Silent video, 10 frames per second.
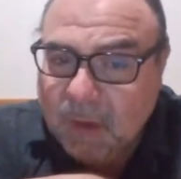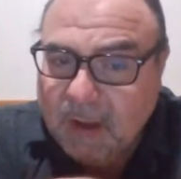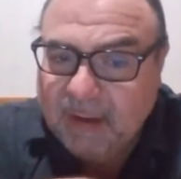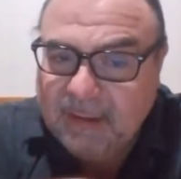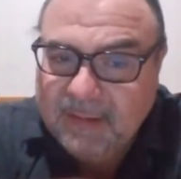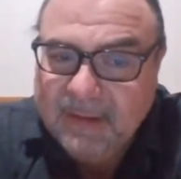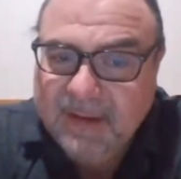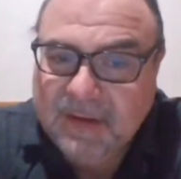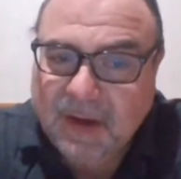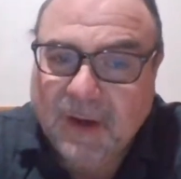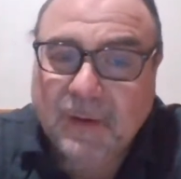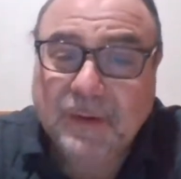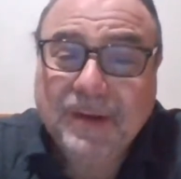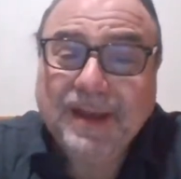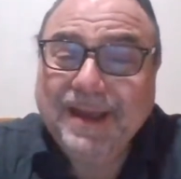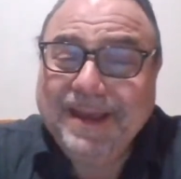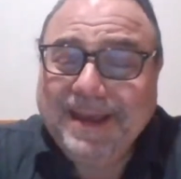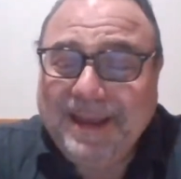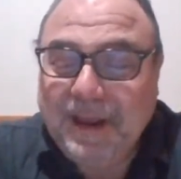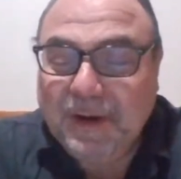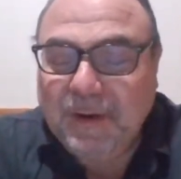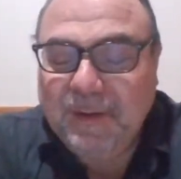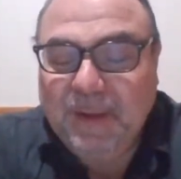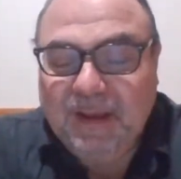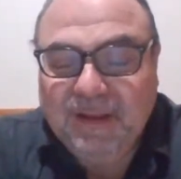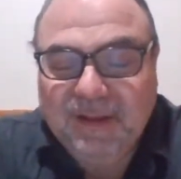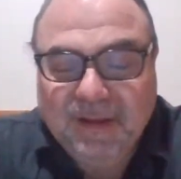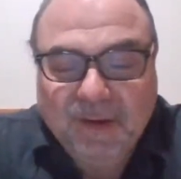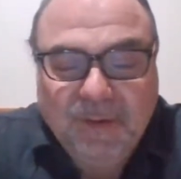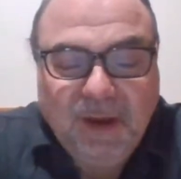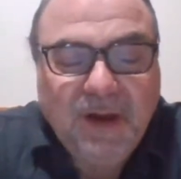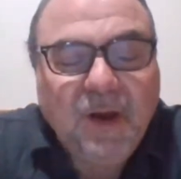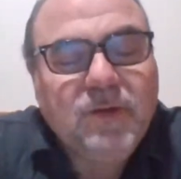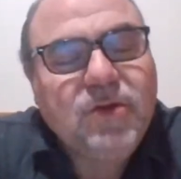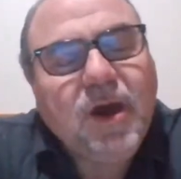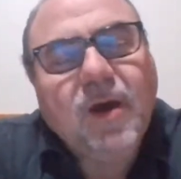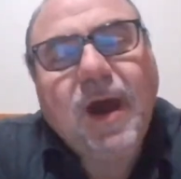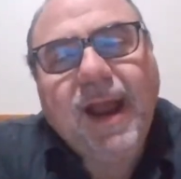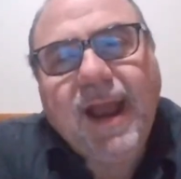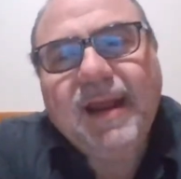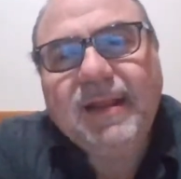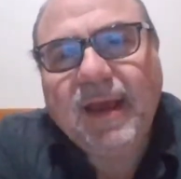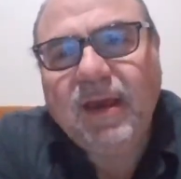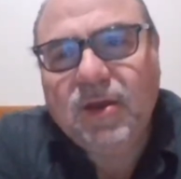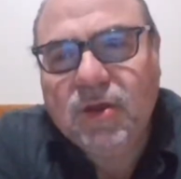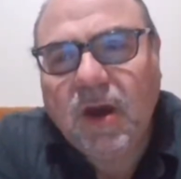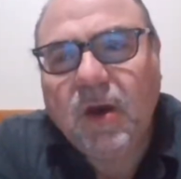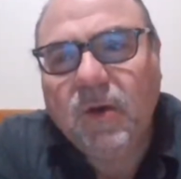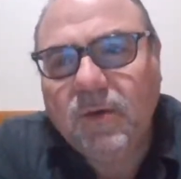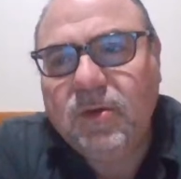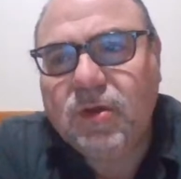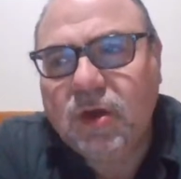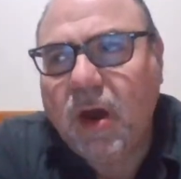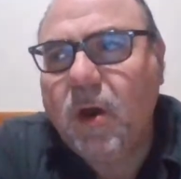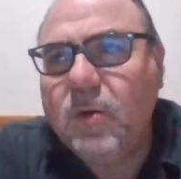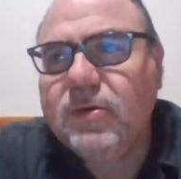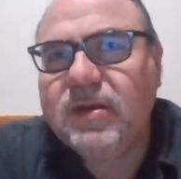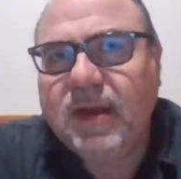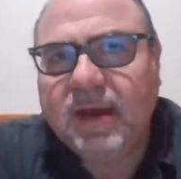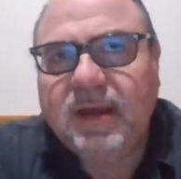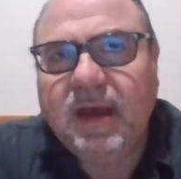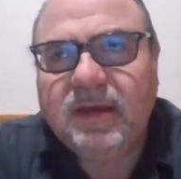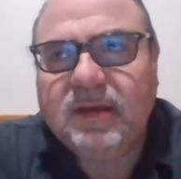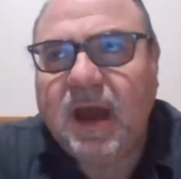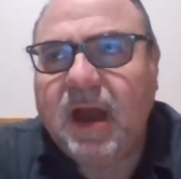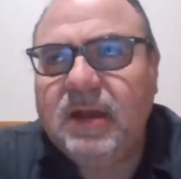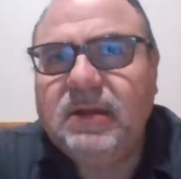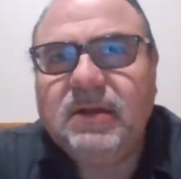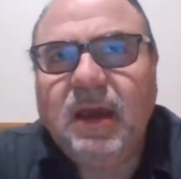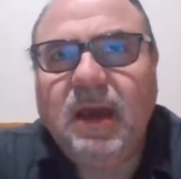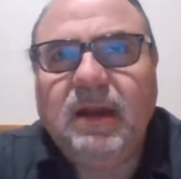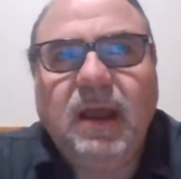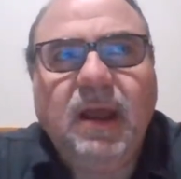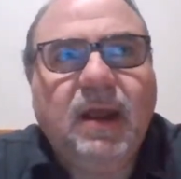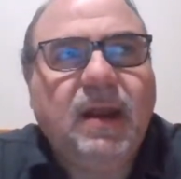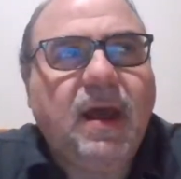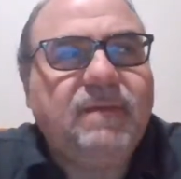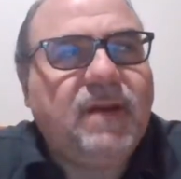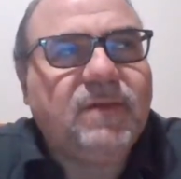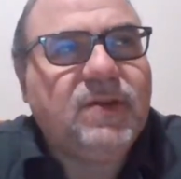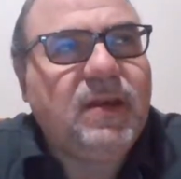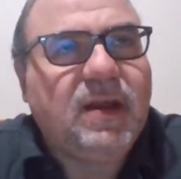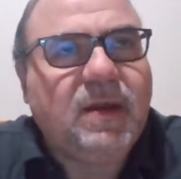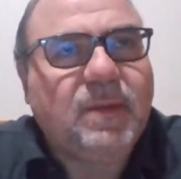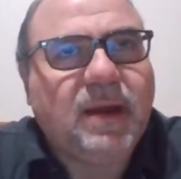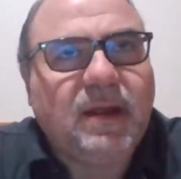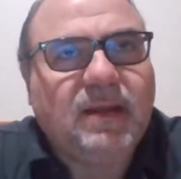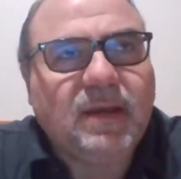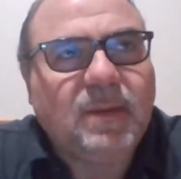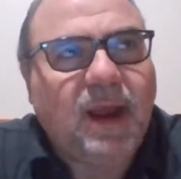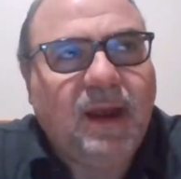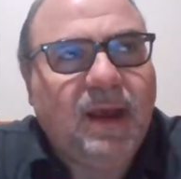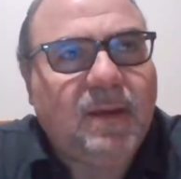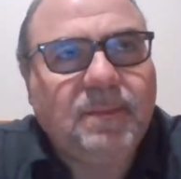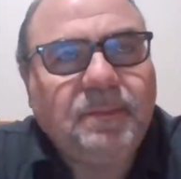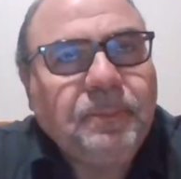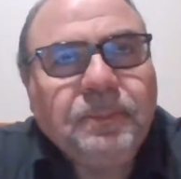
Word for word: one. So, you know what I mean? So, you know, Joe, I got to tell you, Joe sticks to his guns, and I've never seen anybody intimidate him.